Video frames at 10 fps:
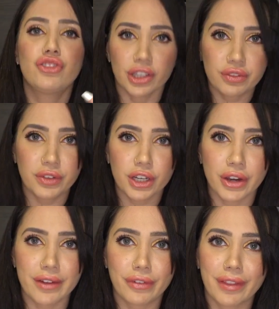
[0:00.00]
Just feel
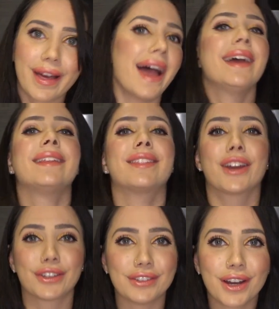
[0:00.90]
grateful that
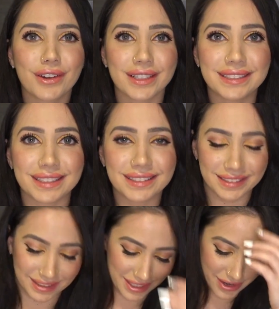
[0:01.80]
there's no
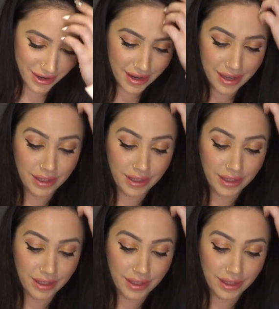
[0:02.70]
receipts in here,